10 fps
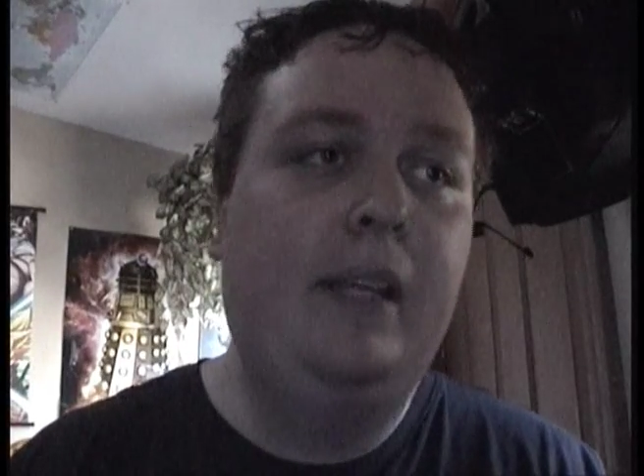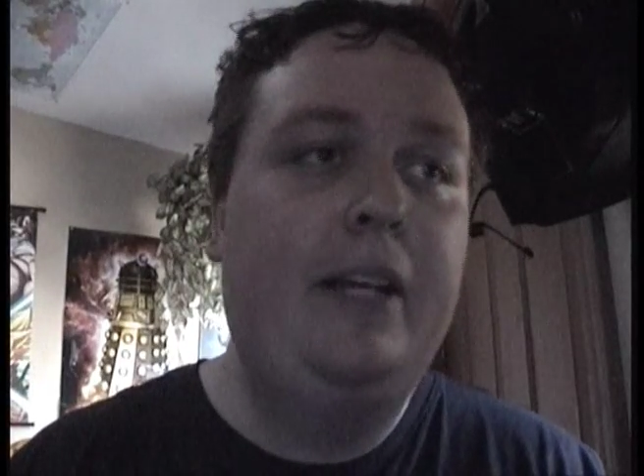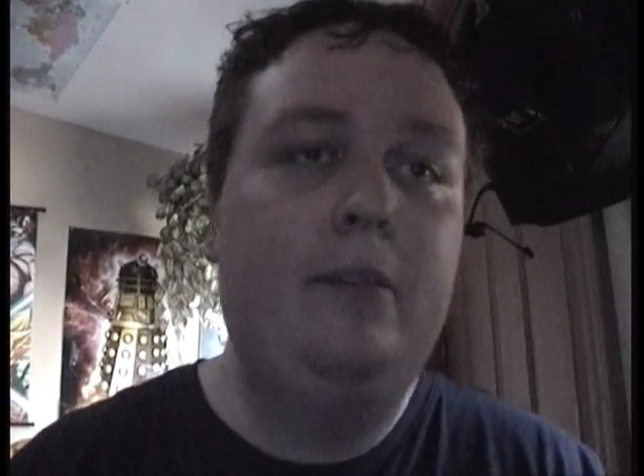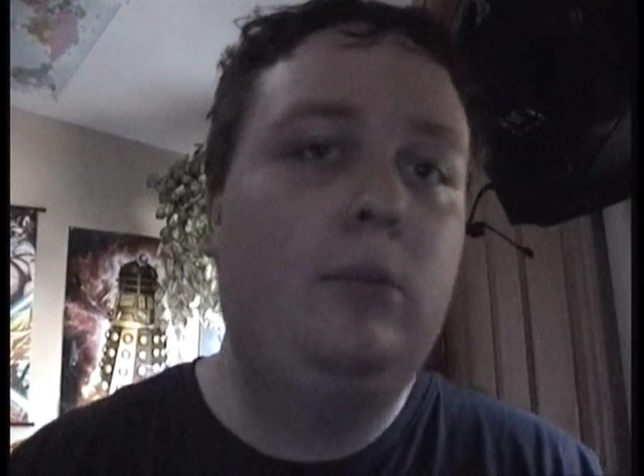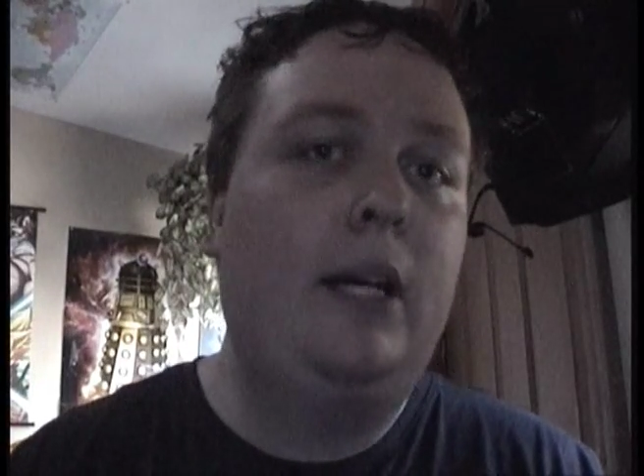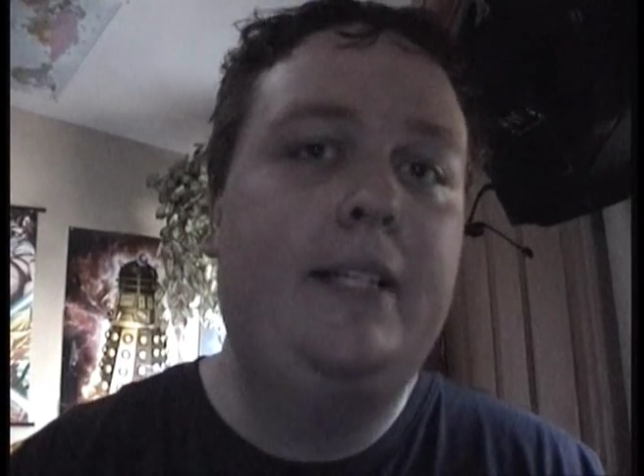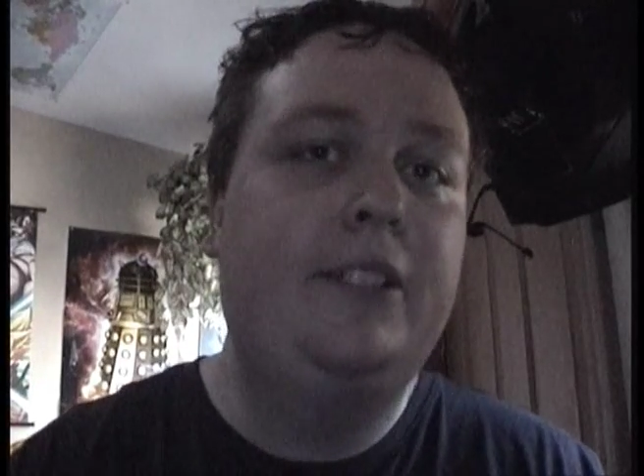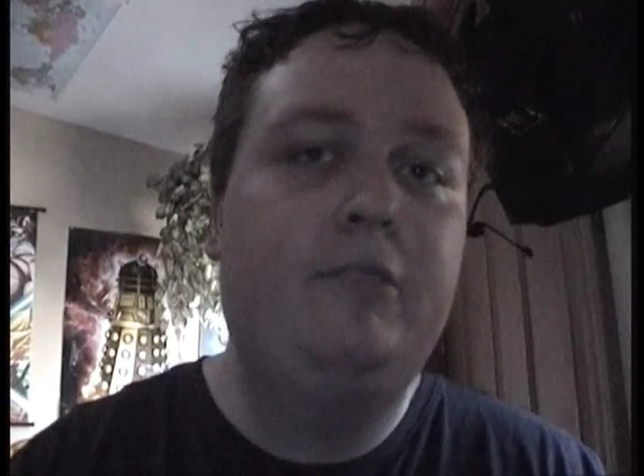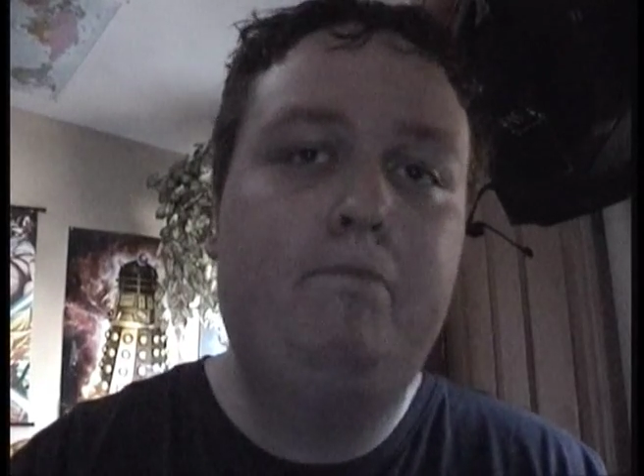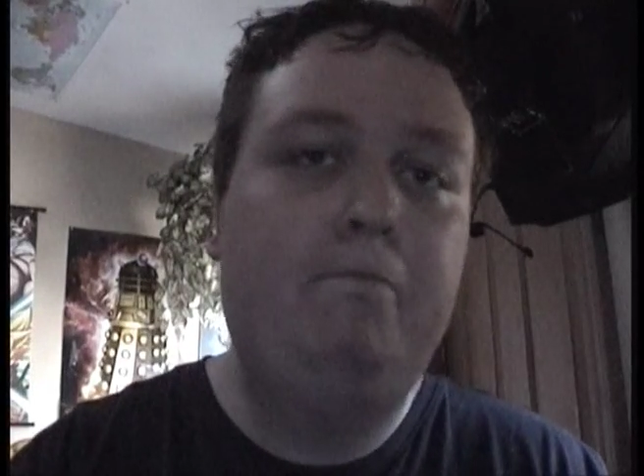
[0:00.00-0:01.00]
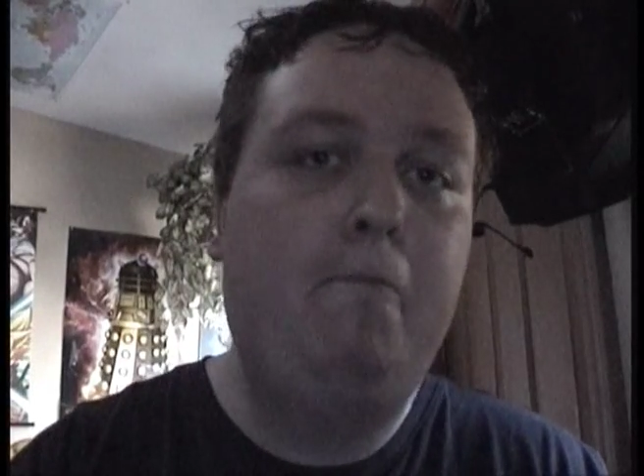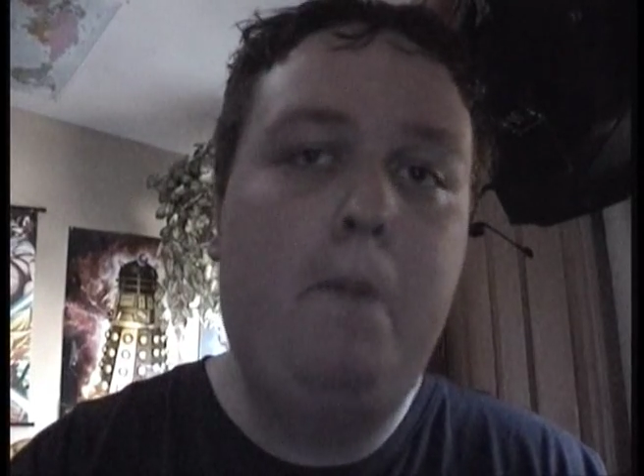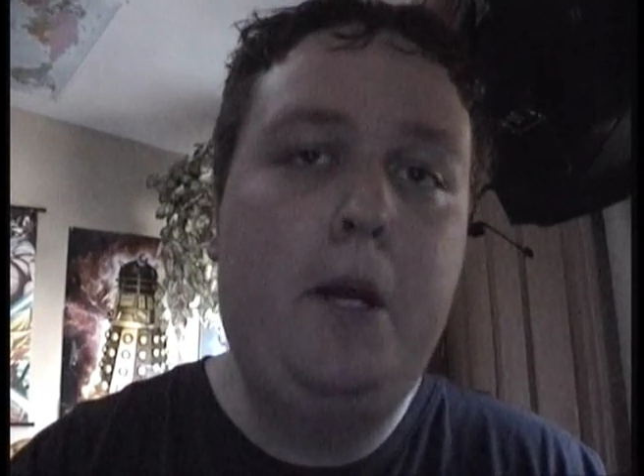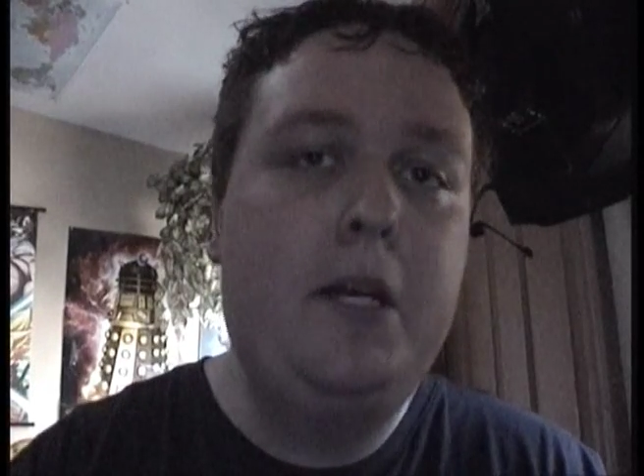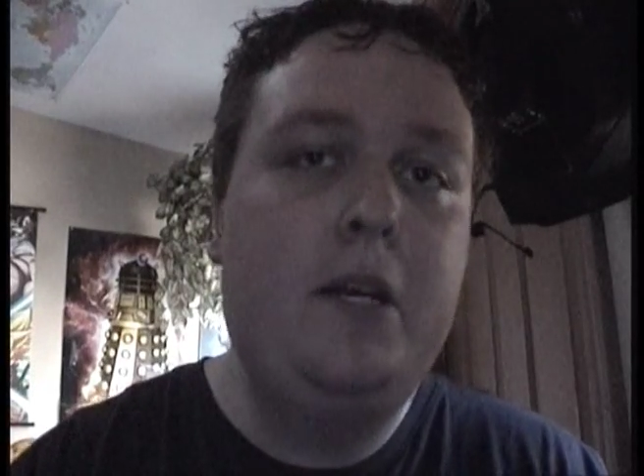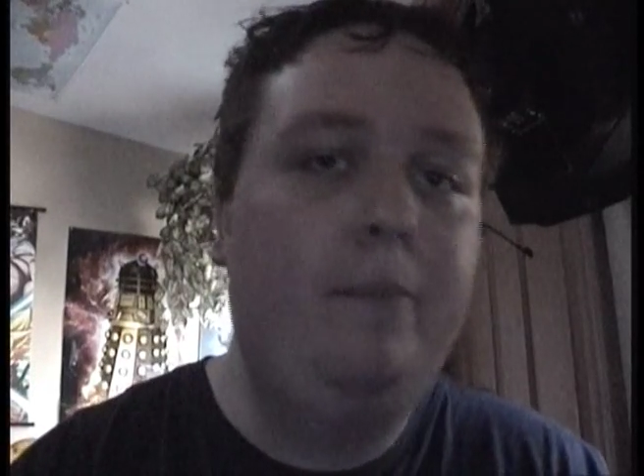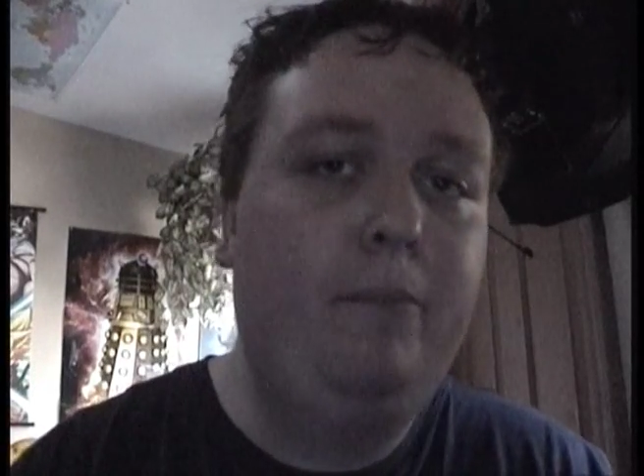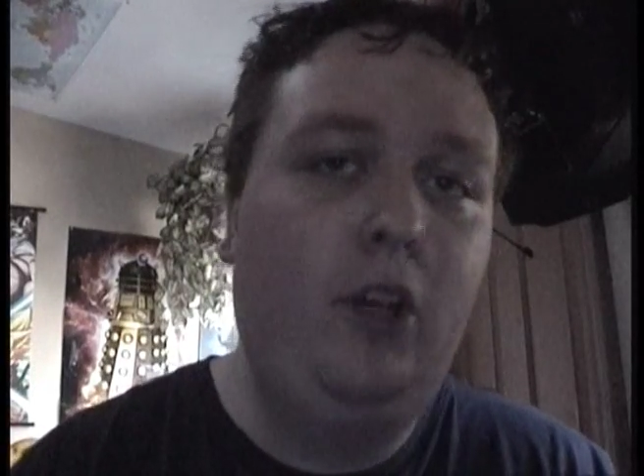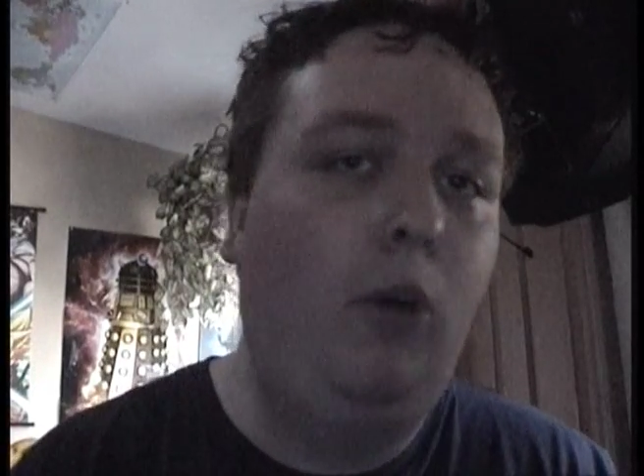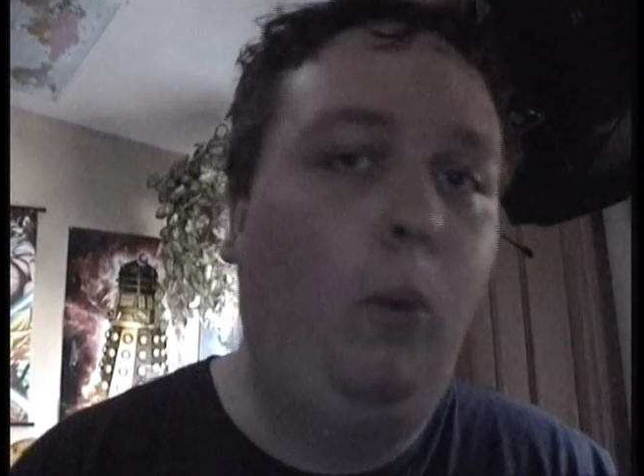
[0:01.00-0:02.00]
Enterprise,
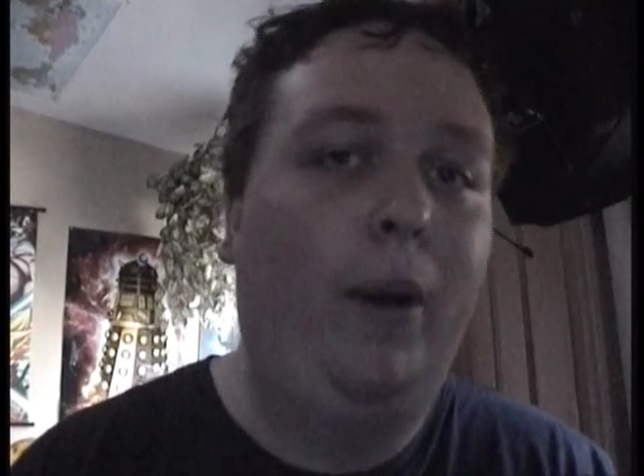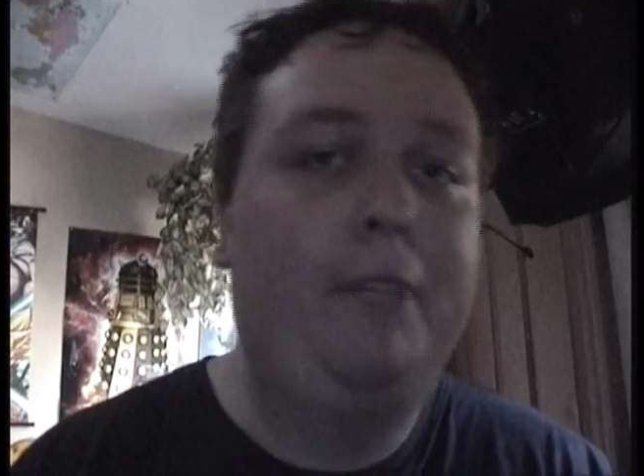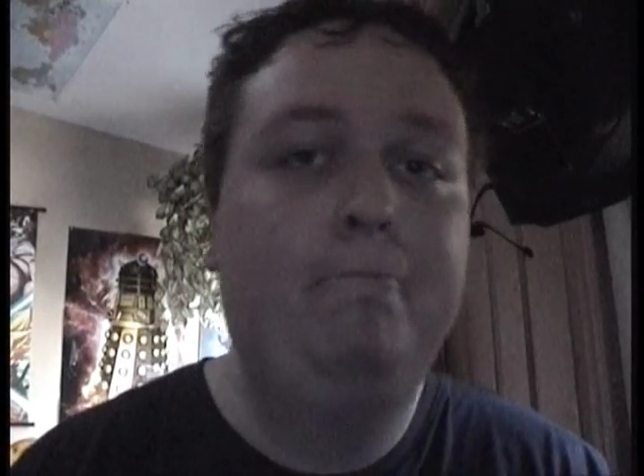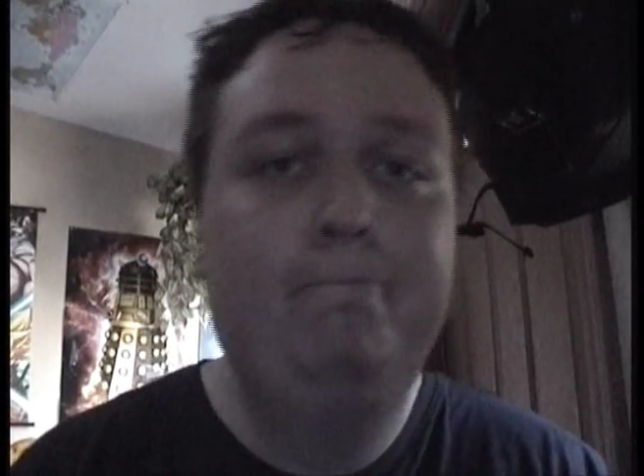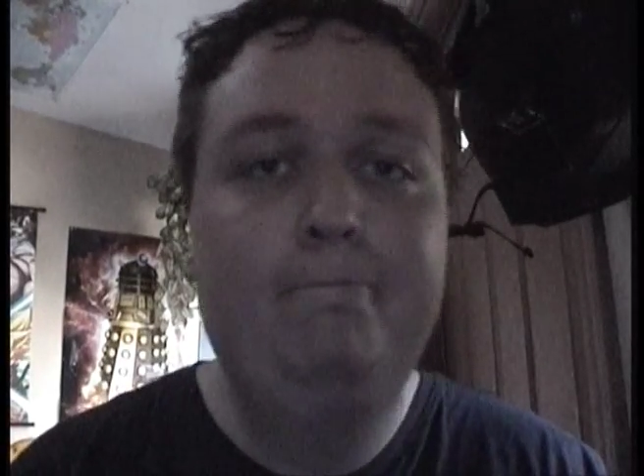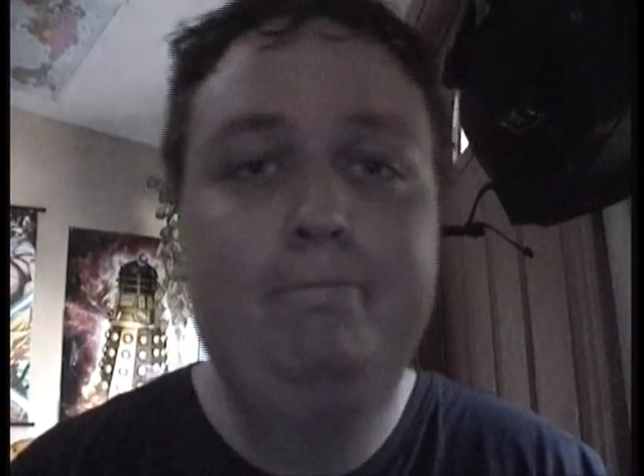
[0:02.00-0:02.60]
no point.